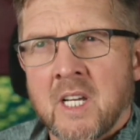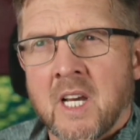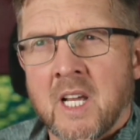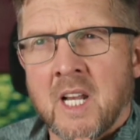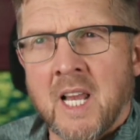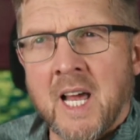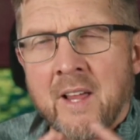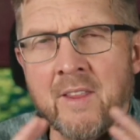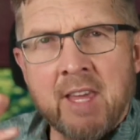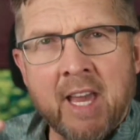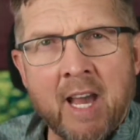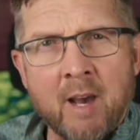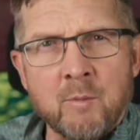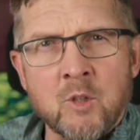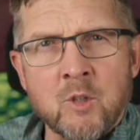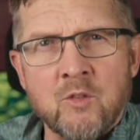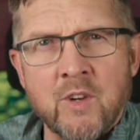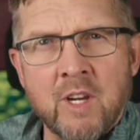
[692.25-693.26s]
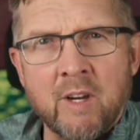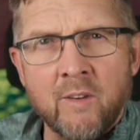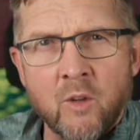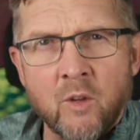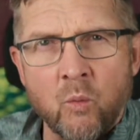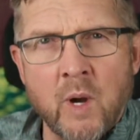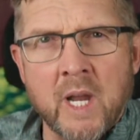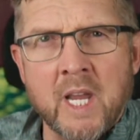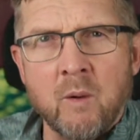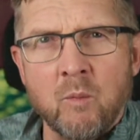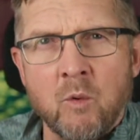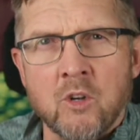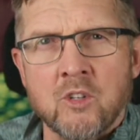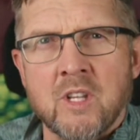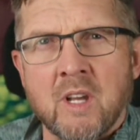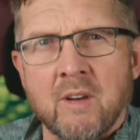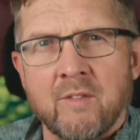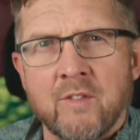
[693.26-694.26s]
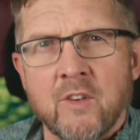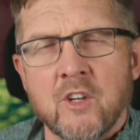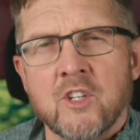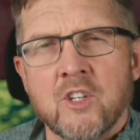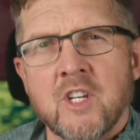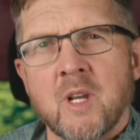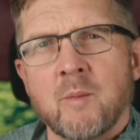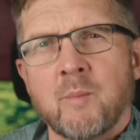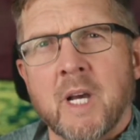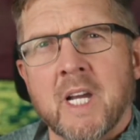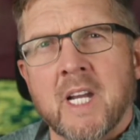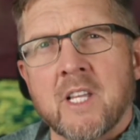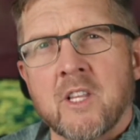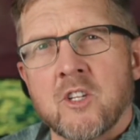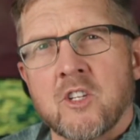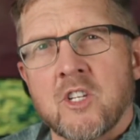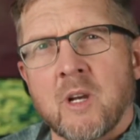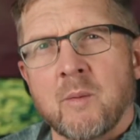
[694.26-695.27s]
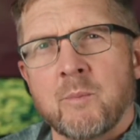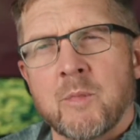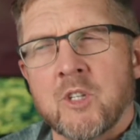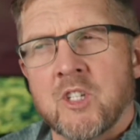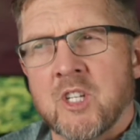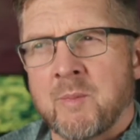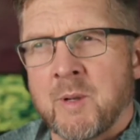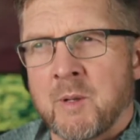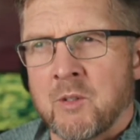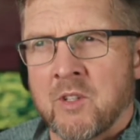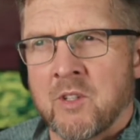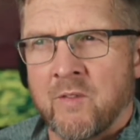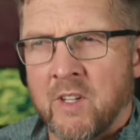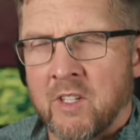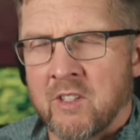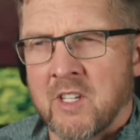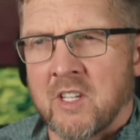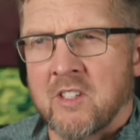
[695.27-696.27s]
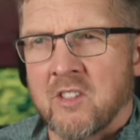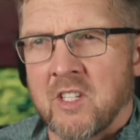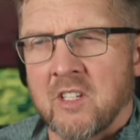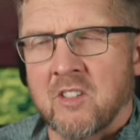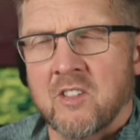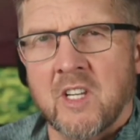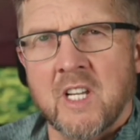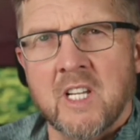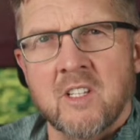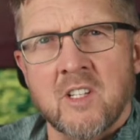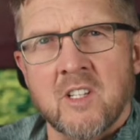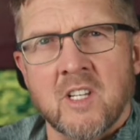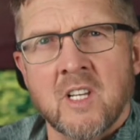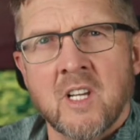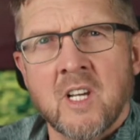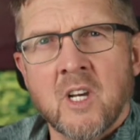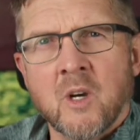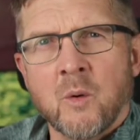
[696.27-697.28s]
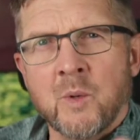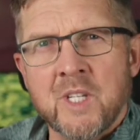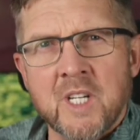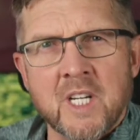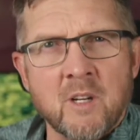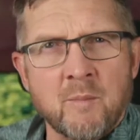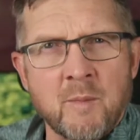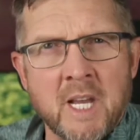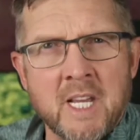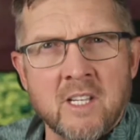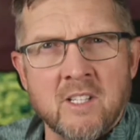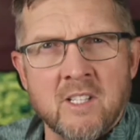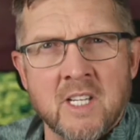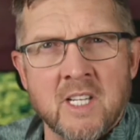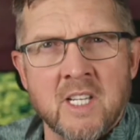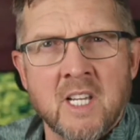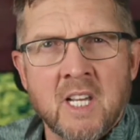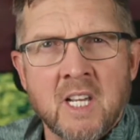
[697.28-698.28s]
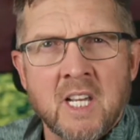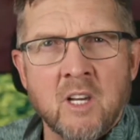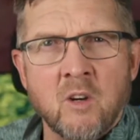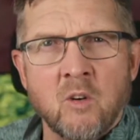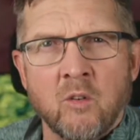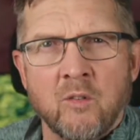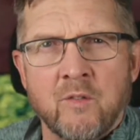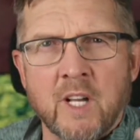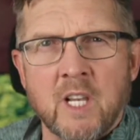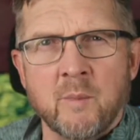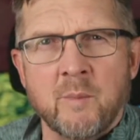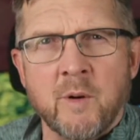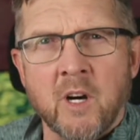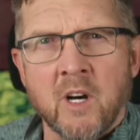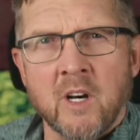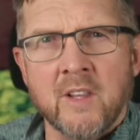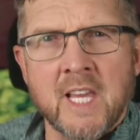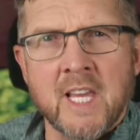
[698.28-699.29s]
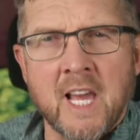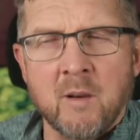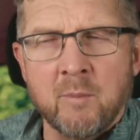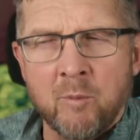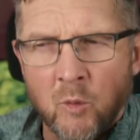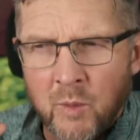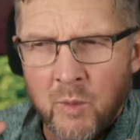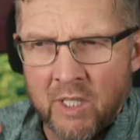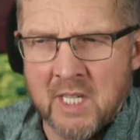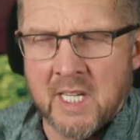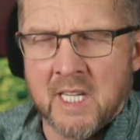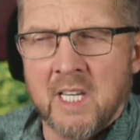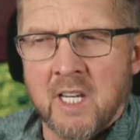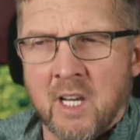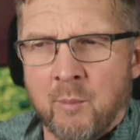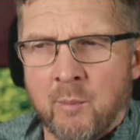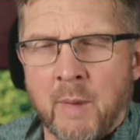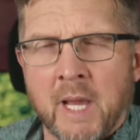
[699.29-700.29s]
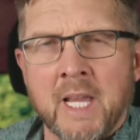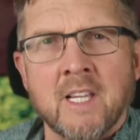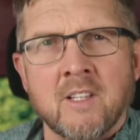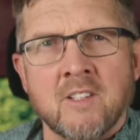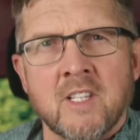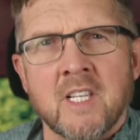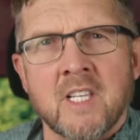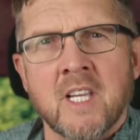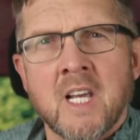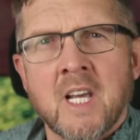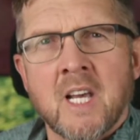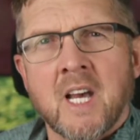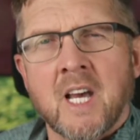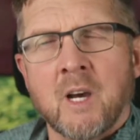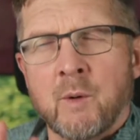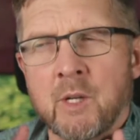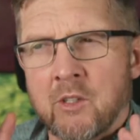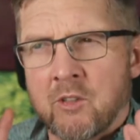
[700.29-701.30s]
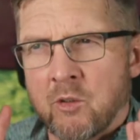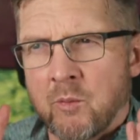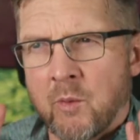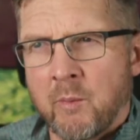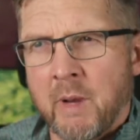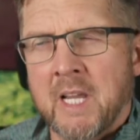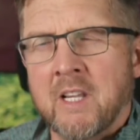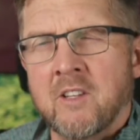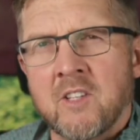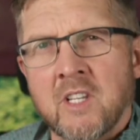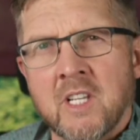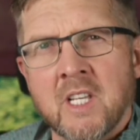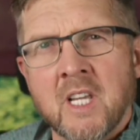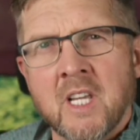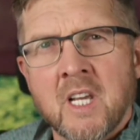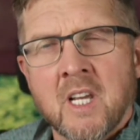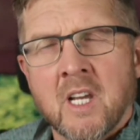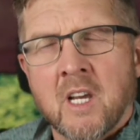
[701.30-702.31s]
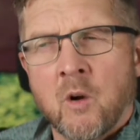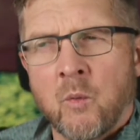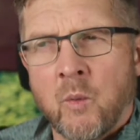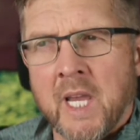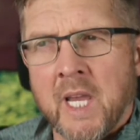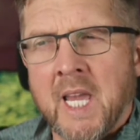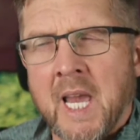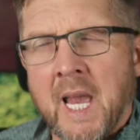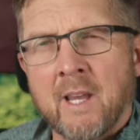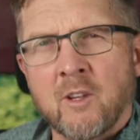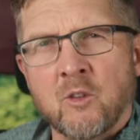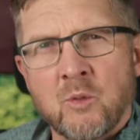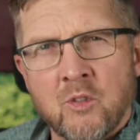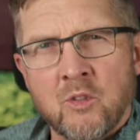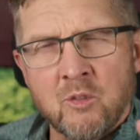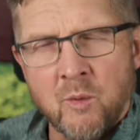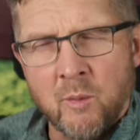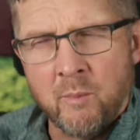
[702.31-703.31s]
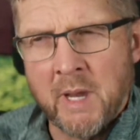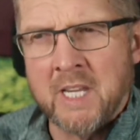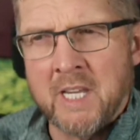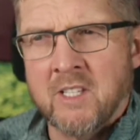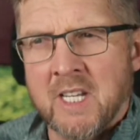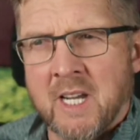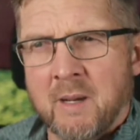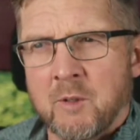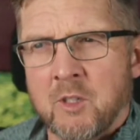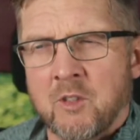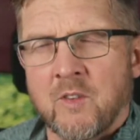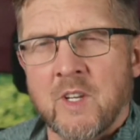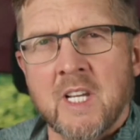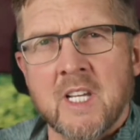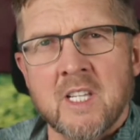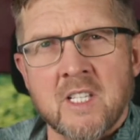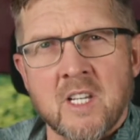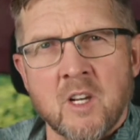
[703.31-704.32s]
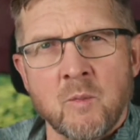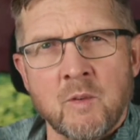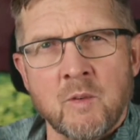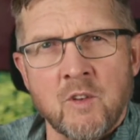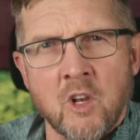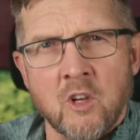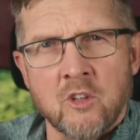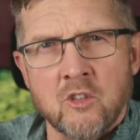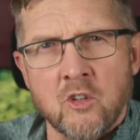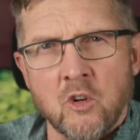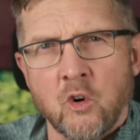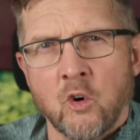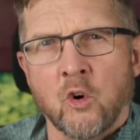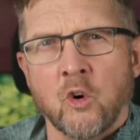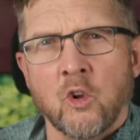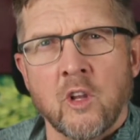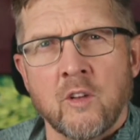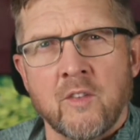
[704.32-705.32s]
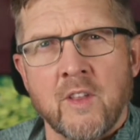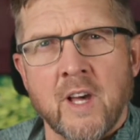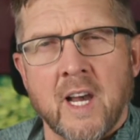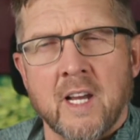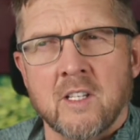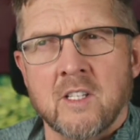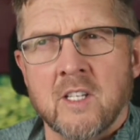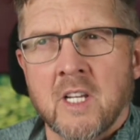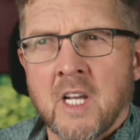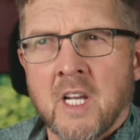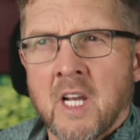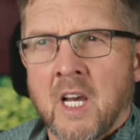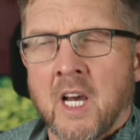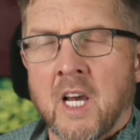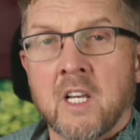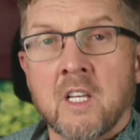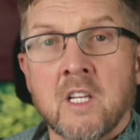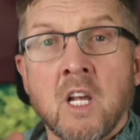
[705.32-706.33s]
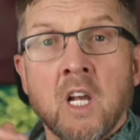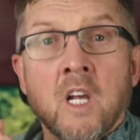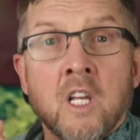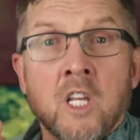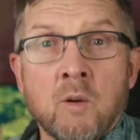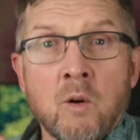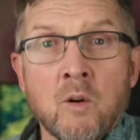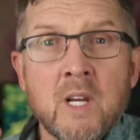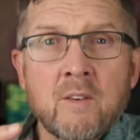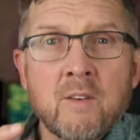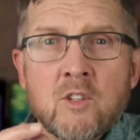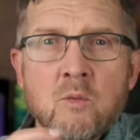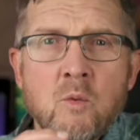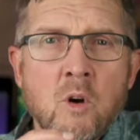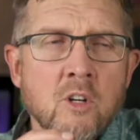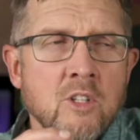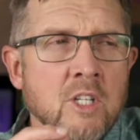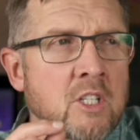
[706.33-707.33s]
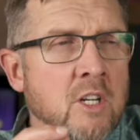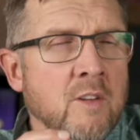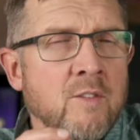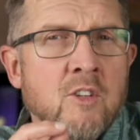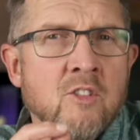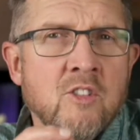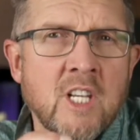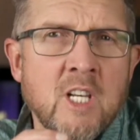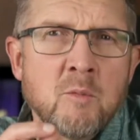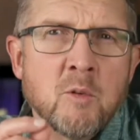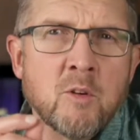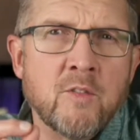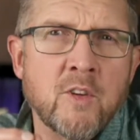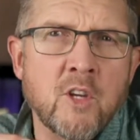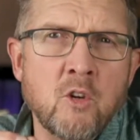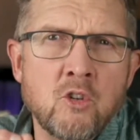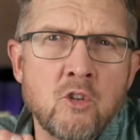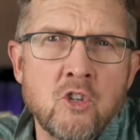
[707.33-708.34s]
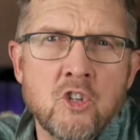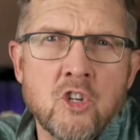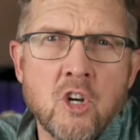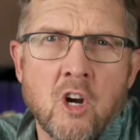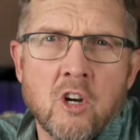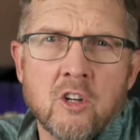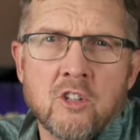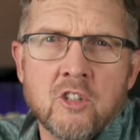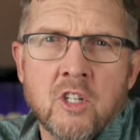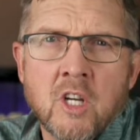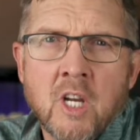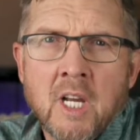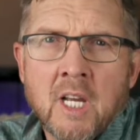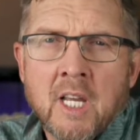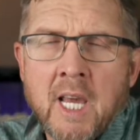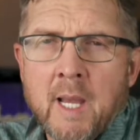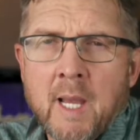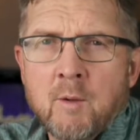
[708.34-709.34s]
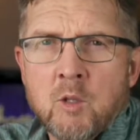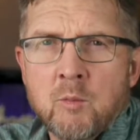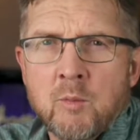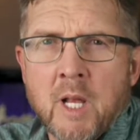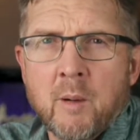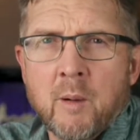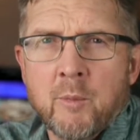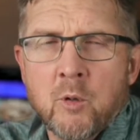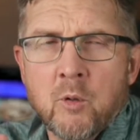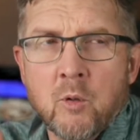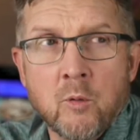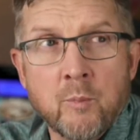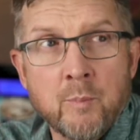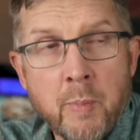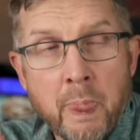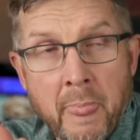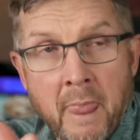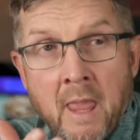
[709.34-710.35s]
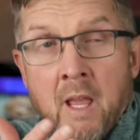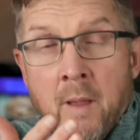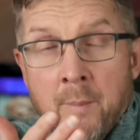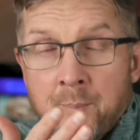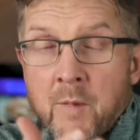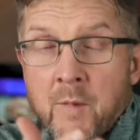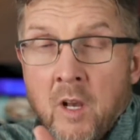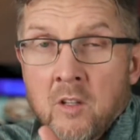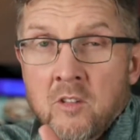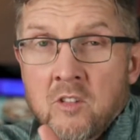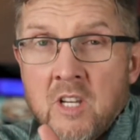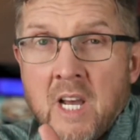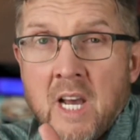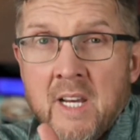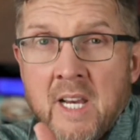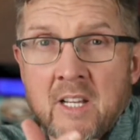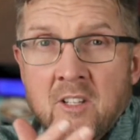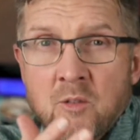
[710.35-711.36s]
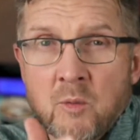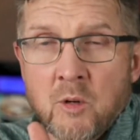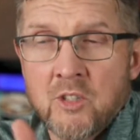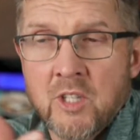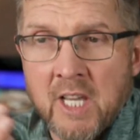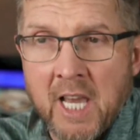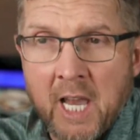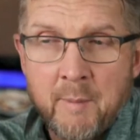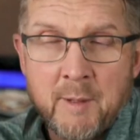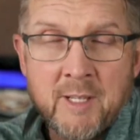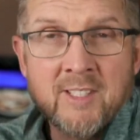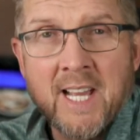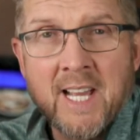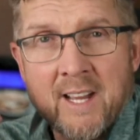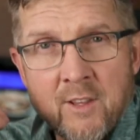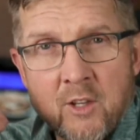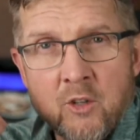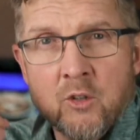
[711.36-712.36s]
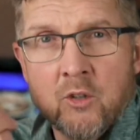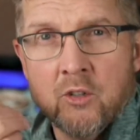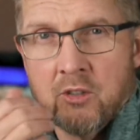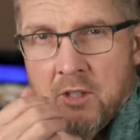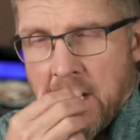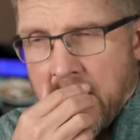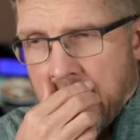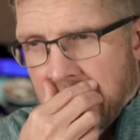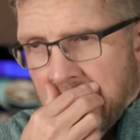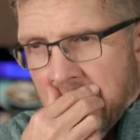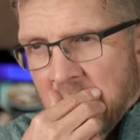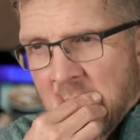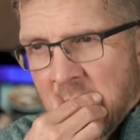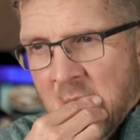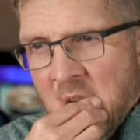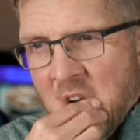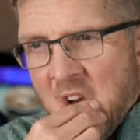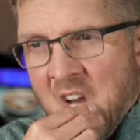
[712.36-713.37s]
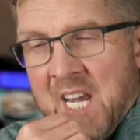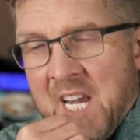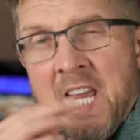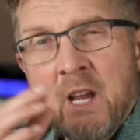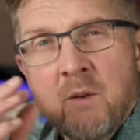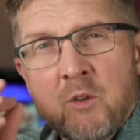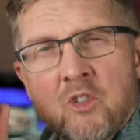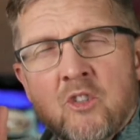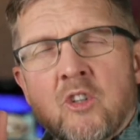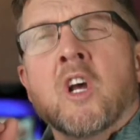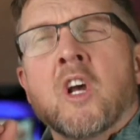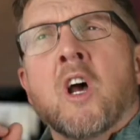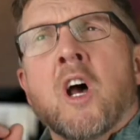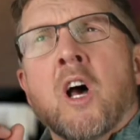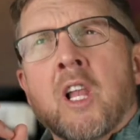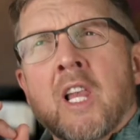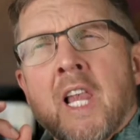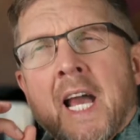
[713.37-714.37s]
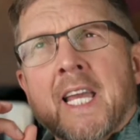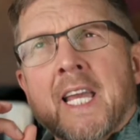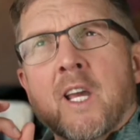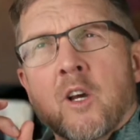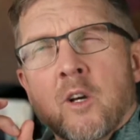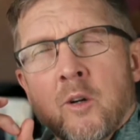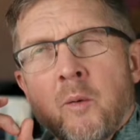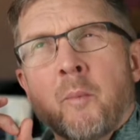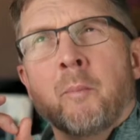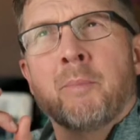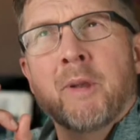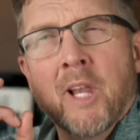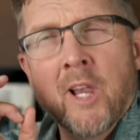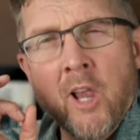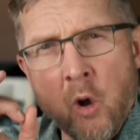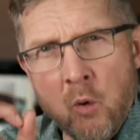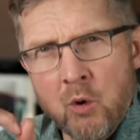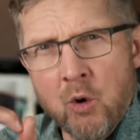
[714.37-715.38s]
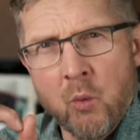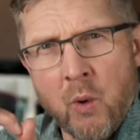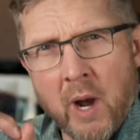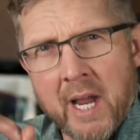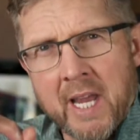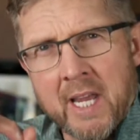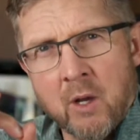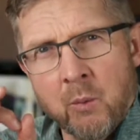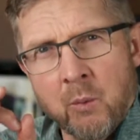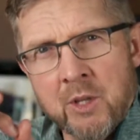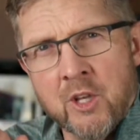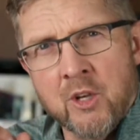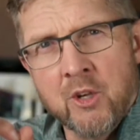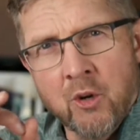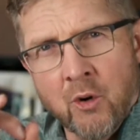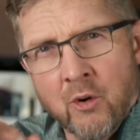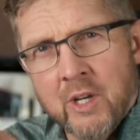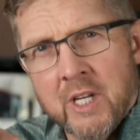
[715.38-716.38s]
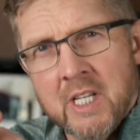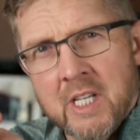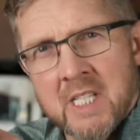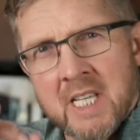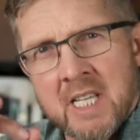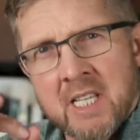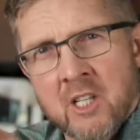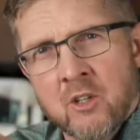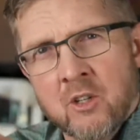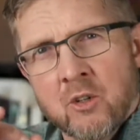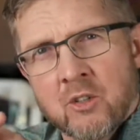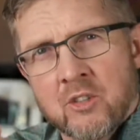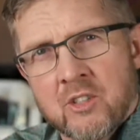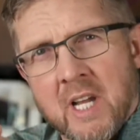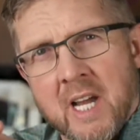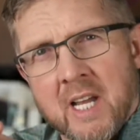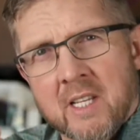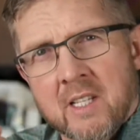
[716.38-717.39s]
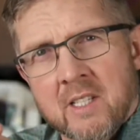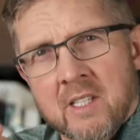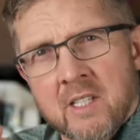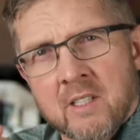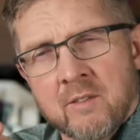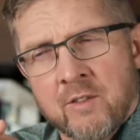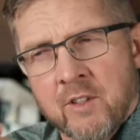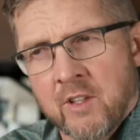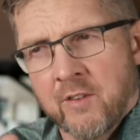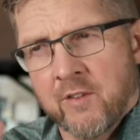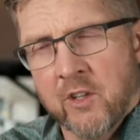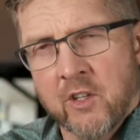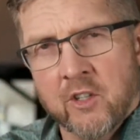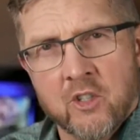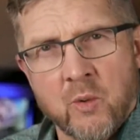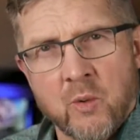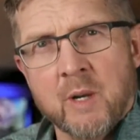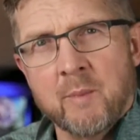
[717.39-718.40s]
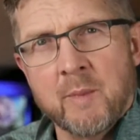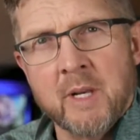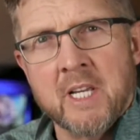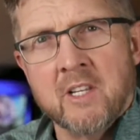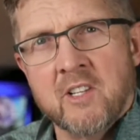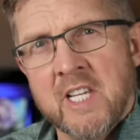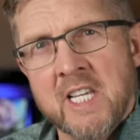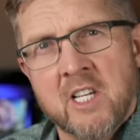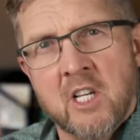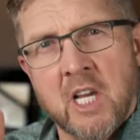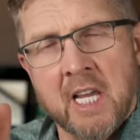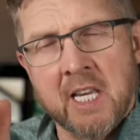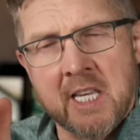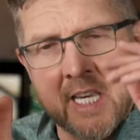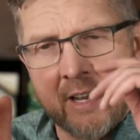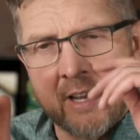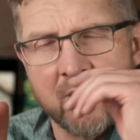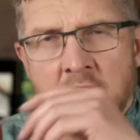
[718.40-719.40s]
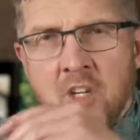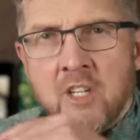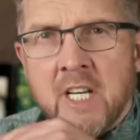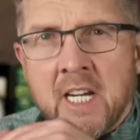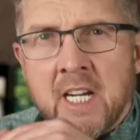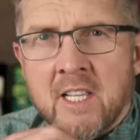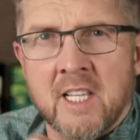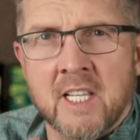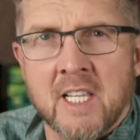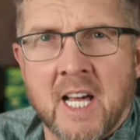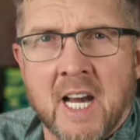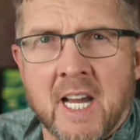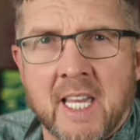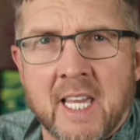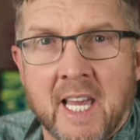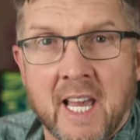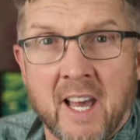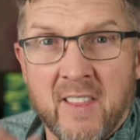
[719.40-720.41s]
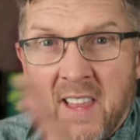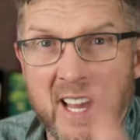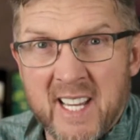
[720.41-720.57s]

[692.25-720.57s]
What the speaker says: I liked the atmosphere and the way it was that first year back in the Championship. It was a fantastic season. We did amazing. It all fell apart at the end, but we did amazing. I went to some amazing away games with some amazing atmospheres, and we've lost all of that. And you only have to watch, I don't know if you've seen it, but Fusion Josh came to Blackpool on Saturday to watch the game. He sat in the North Stand and he was like blown away with the noise in the North Stand for the first 20 minutes. He'd never heard anything like it. And that